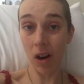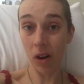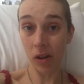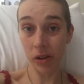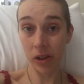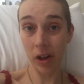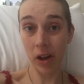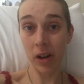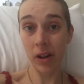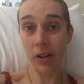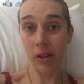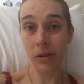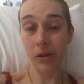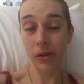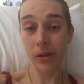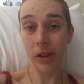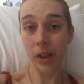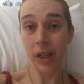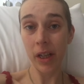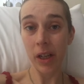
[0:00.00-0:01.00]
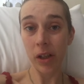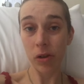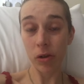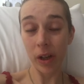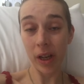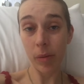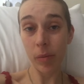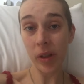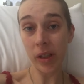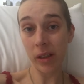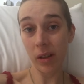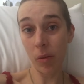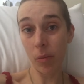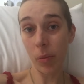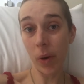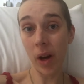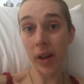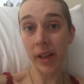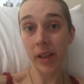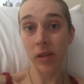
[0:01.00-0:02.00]
alternative treatment
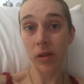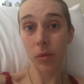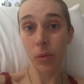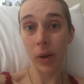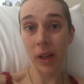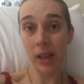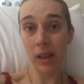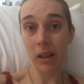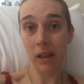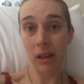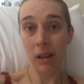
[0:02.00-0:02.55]
combined with